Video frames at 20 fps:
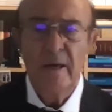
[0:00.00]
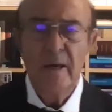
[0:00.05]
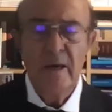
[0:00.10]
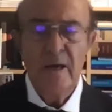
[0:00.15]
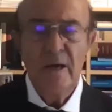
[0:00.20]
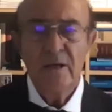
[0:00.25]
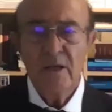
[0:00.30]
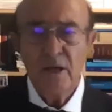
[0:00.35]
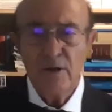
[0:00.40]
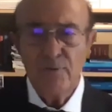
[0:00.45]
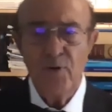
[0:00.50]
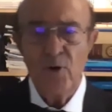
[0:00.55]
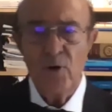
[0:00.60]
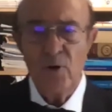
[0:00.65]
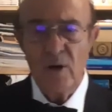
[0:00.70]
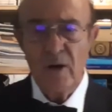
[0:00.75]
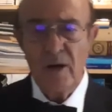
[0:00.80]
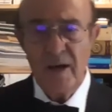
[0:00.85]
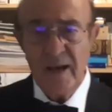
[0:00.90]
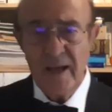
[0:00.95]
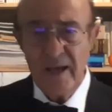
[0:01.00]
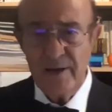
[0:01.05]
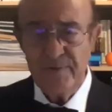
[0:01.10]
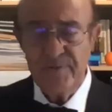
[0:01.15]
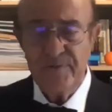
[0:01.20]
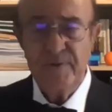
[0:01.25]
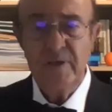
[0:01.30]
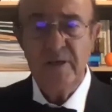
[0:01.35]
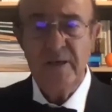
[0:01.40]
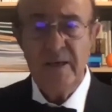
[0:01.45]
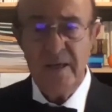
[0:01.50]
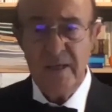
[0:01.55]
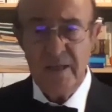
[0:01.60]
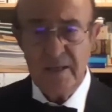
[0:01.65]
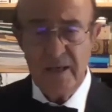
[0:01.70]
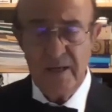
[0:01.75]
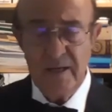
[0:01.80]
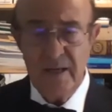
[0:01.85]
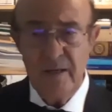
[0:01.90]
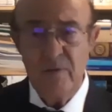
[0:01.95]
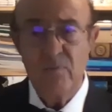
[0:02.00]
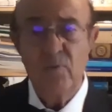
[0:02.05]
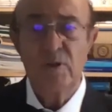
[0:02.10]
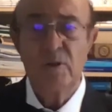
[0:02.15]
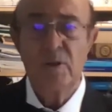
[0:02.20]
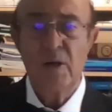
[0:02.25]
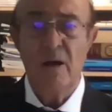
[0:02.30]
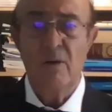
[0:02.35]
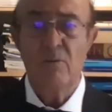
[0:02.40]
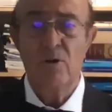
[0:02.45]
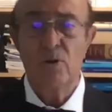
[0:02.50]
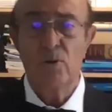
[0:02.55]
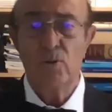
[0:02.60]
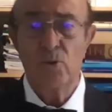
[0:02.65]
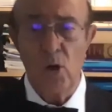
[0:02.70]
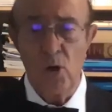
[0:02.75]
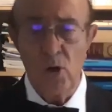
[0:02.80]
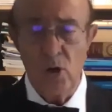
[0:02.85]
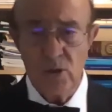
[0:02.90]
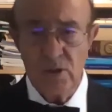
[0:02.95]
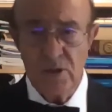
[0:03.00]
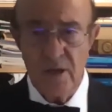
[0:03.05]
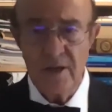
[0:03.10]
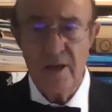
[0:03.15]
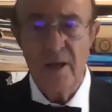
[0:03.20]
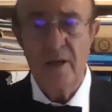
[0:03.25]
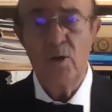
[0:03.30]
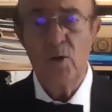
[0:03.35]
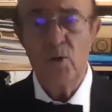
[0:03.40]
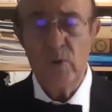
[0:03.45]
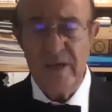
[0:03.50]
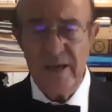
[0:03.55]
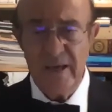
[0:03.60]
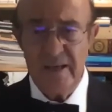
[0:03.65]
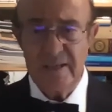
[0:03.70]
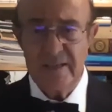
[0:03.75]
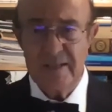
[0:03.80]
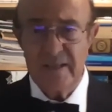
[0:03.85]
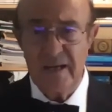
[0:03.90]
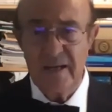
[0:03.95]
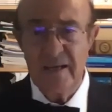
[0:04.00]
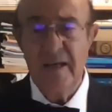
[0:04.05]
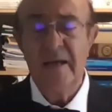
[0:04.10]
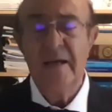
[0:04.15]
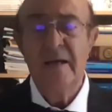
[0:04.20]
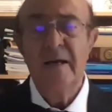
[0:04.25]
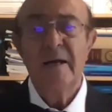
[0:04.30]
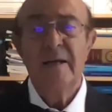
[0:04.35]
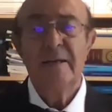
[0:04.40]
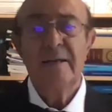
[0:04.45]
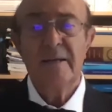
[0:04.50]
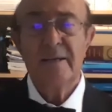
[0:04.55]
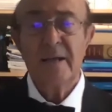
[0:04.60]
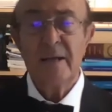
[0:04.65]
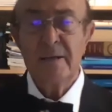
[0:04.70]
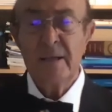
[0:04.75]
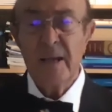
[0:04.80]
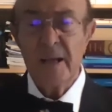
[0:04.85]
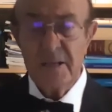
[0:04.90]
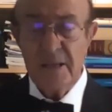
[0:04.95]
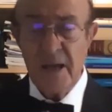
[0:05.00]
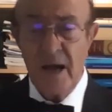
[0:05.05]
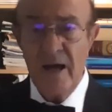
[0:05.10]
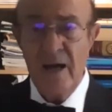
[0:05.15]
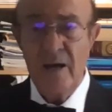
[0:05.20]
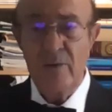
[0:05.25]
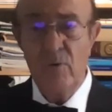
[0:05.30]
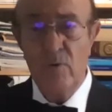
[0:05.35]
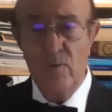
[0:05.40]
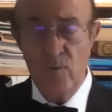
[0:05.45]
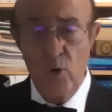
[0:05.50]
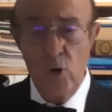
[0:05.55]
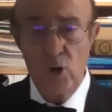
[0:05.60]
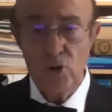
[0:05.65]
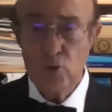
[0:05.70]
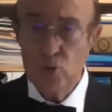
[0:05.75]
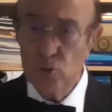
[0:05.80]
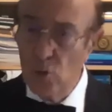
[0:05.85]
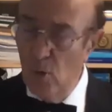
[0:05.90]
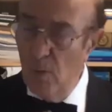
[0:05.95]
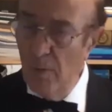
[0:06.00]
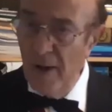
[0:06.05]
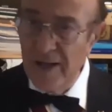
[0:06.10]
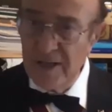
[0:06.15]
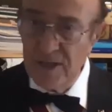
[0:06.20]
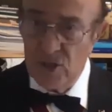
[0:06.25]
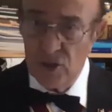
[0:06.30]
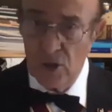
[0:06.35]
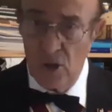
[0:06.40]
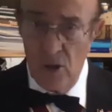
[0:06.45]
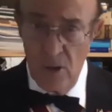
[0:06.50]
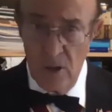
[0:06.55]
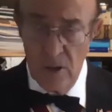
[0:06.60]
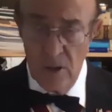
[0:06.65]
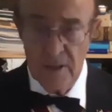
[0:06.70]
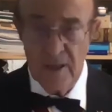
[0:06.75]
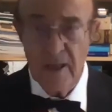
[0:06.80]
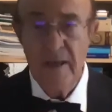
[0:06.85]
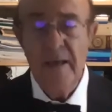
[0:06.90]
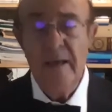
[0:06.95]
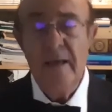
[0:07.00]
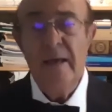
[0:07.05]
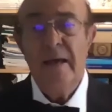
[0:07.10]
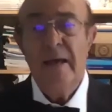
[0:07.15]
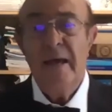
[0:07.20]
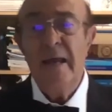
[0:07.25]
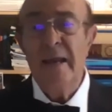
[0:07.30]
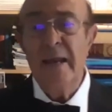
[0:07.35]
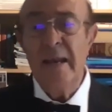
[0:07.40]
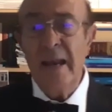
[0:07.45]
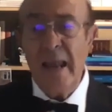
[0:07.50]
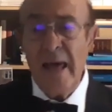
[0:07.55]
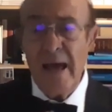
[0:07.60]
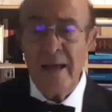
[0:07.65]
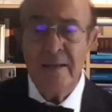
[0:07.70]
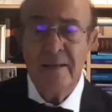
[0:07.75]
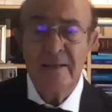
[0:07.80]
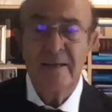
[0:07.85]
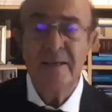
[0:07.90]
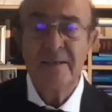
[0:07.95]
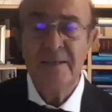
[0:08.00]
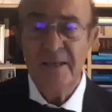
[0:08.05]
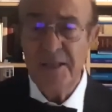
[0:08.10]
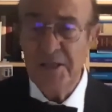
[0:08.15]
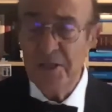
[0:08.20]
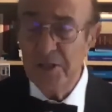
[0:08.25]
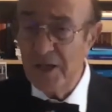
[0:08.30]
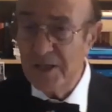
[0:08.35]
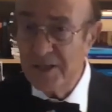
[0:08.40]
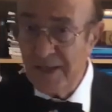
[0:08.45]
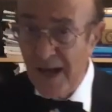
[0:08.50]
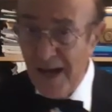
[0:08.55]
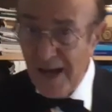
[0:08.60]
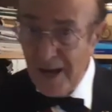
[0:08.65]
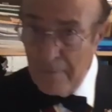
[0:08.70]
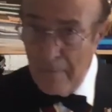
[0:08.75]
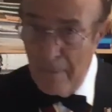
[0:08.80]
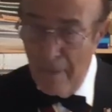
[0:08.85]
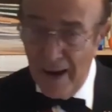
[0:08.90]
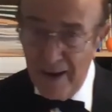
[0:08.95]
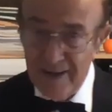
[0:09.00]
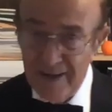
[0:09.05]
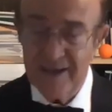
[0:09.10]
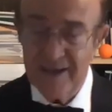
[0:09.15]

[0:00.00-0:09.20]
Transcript: and therefore left Italy with our daughter Luisa that at that time was two months old and landed in the tarmac